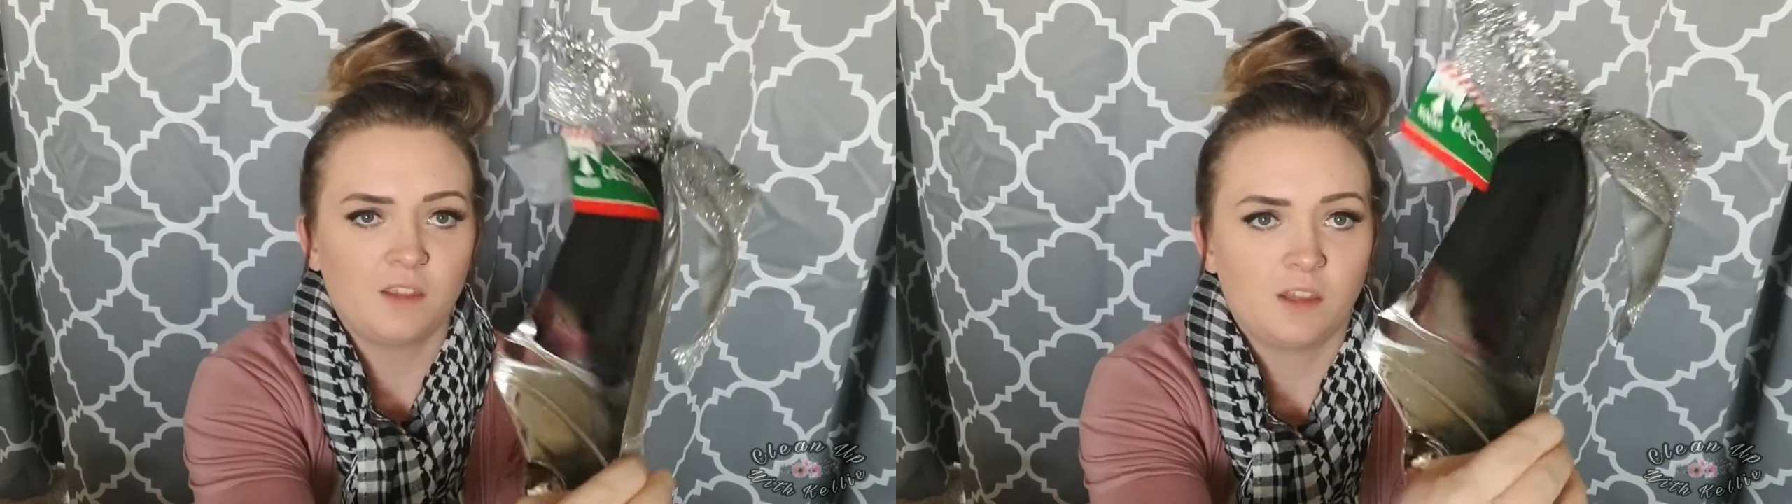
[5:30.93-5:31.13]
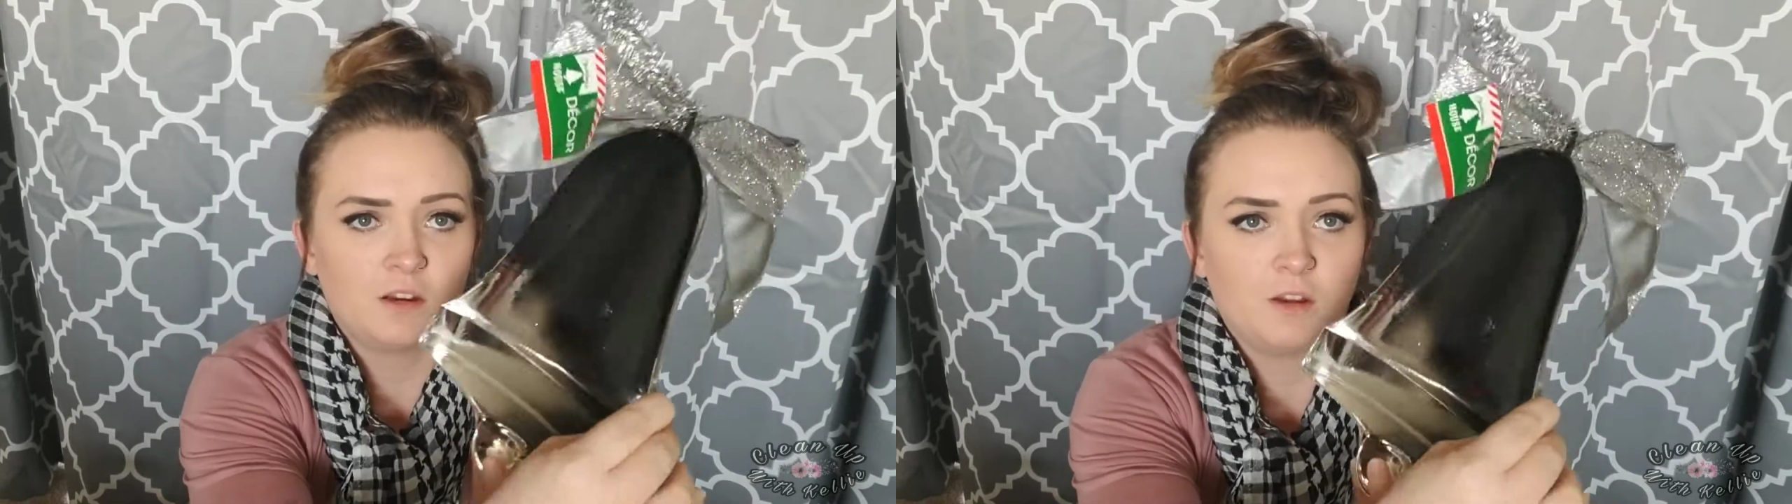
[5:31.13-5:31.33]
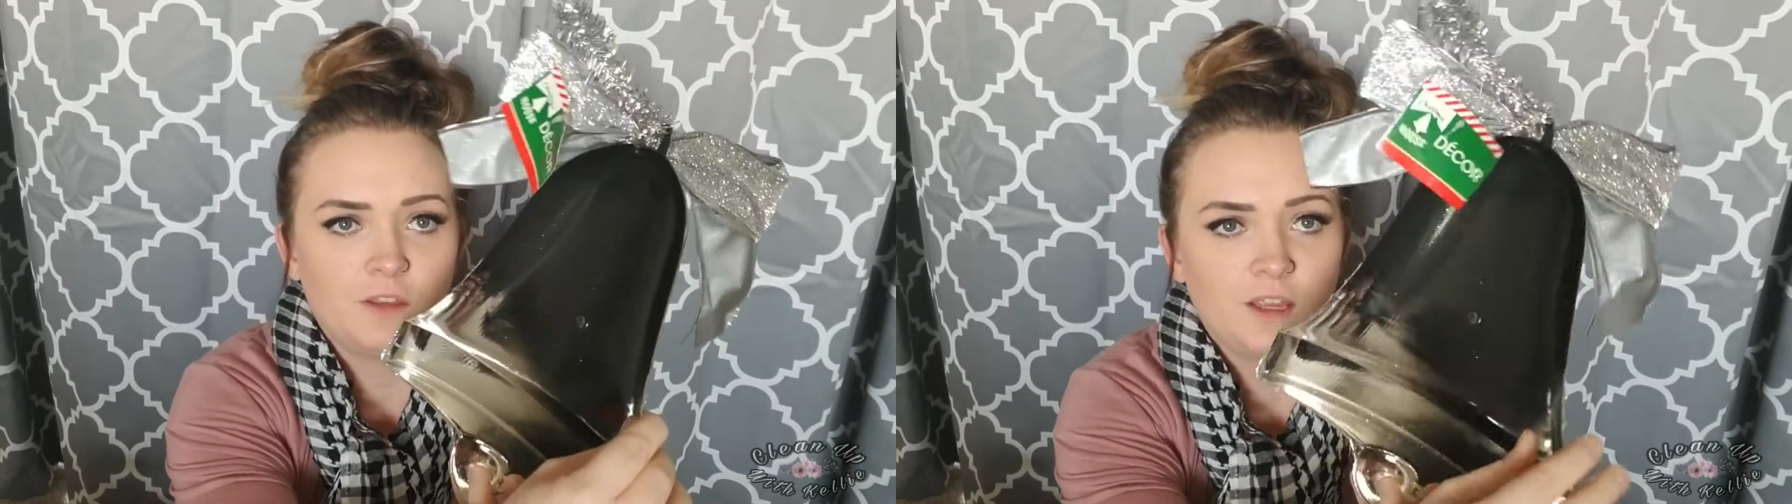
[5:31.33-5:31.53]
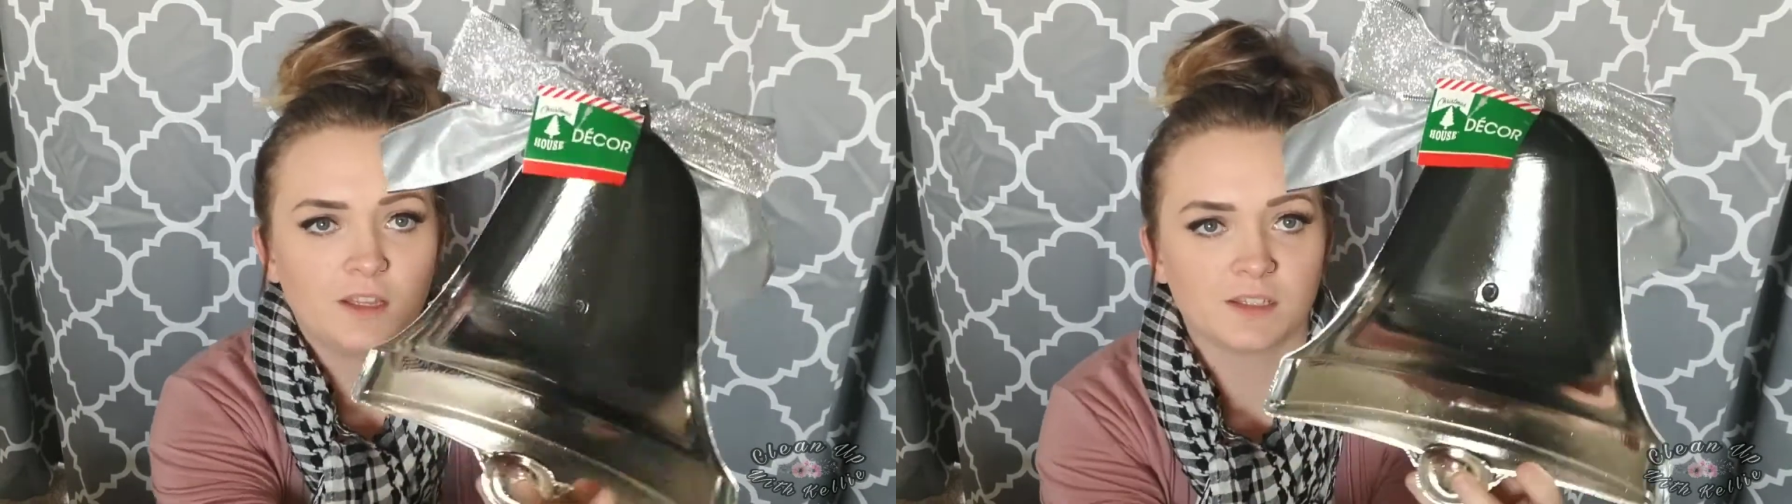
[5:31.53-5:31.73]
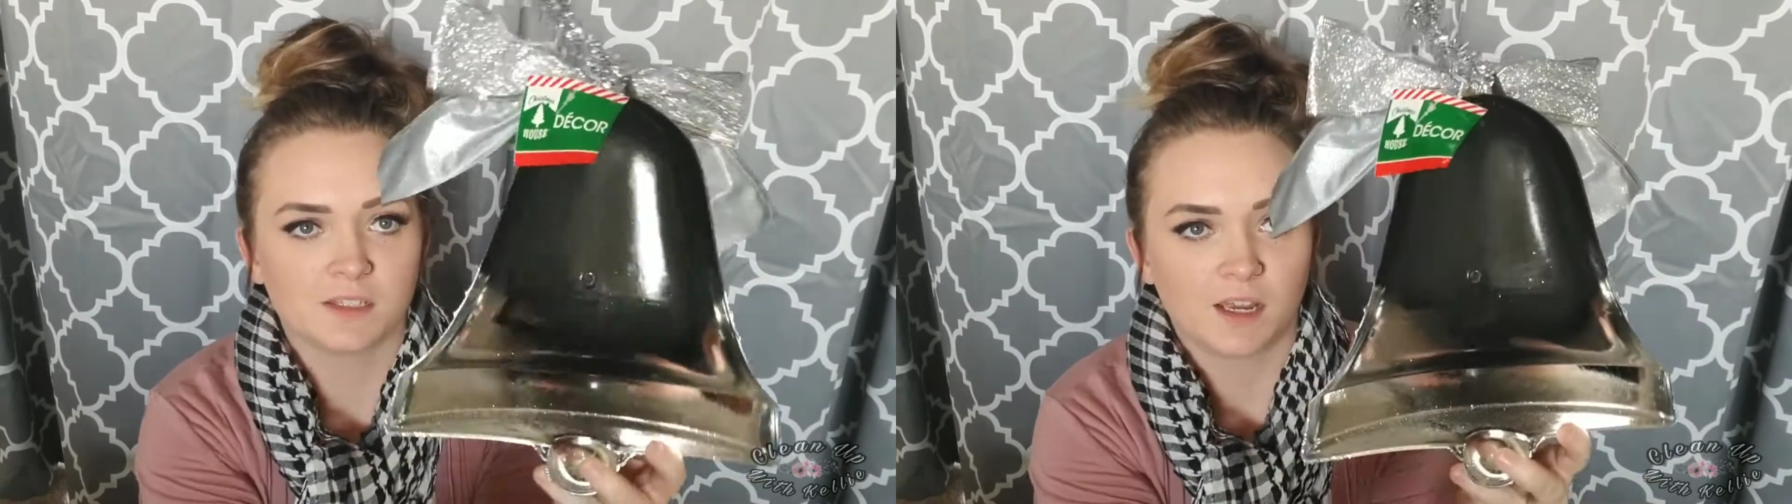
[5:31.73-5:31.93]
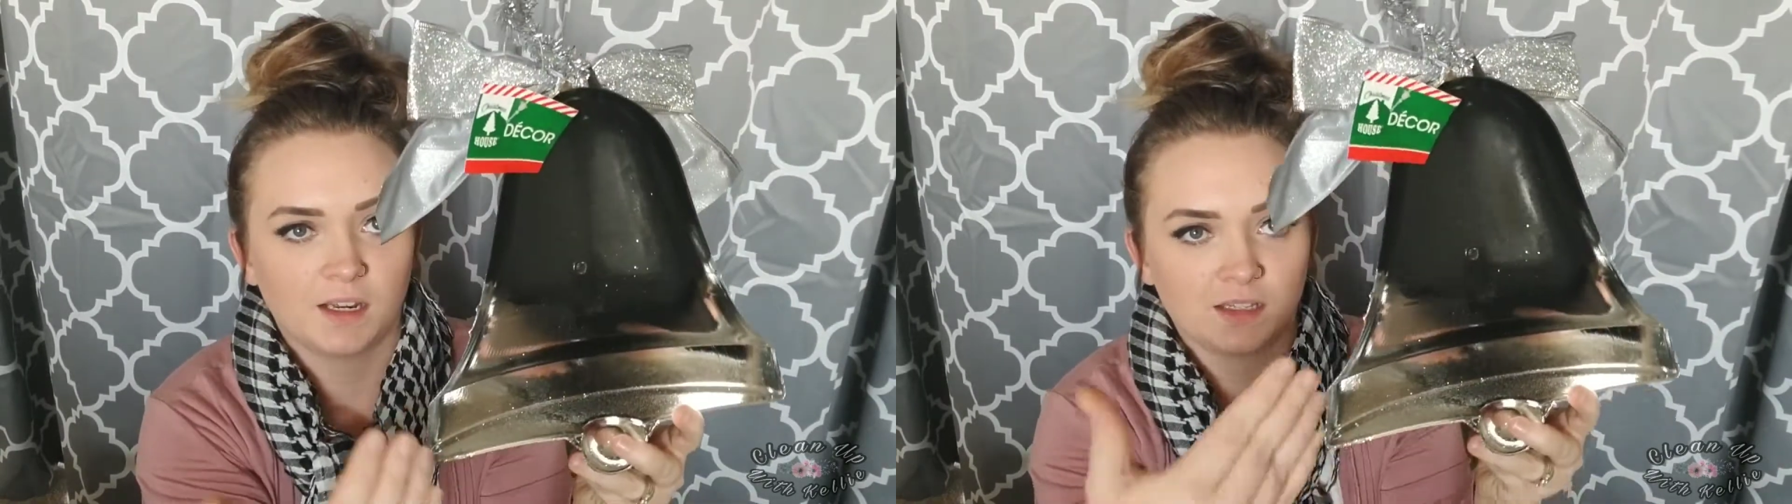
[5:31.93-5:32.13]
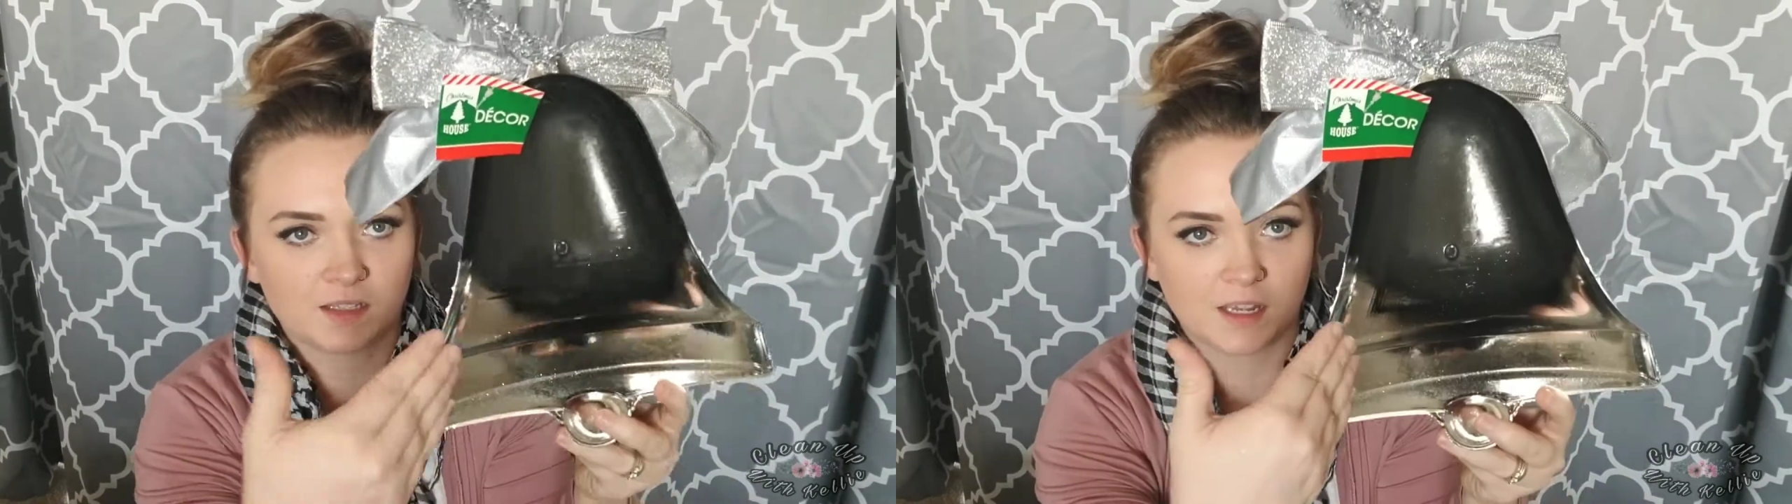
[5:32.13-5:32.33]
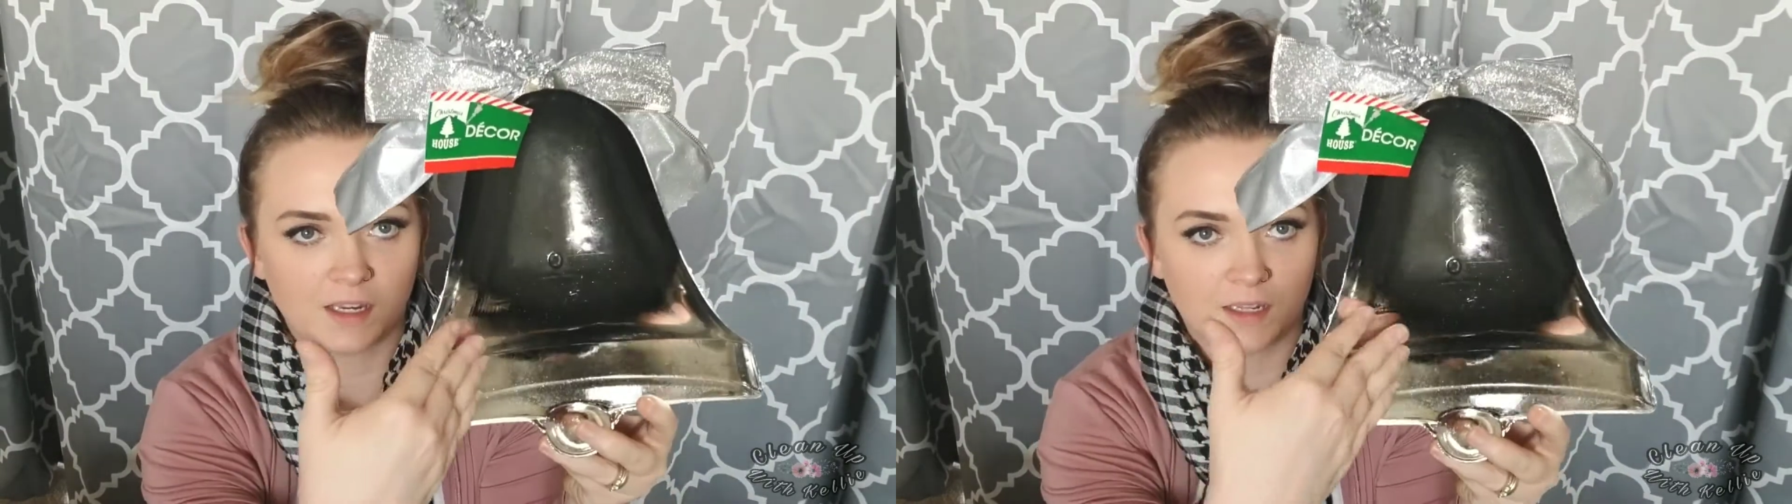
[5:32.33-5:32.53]
then on the inside it's
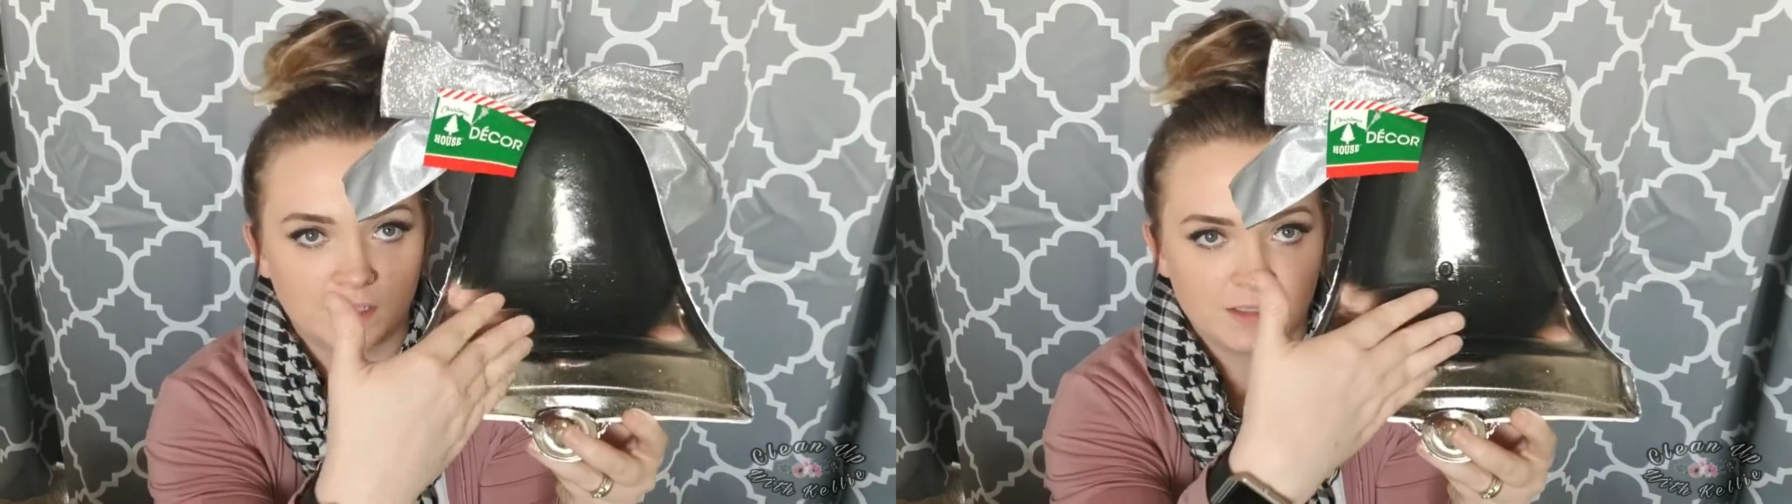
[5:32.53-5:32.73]
kind of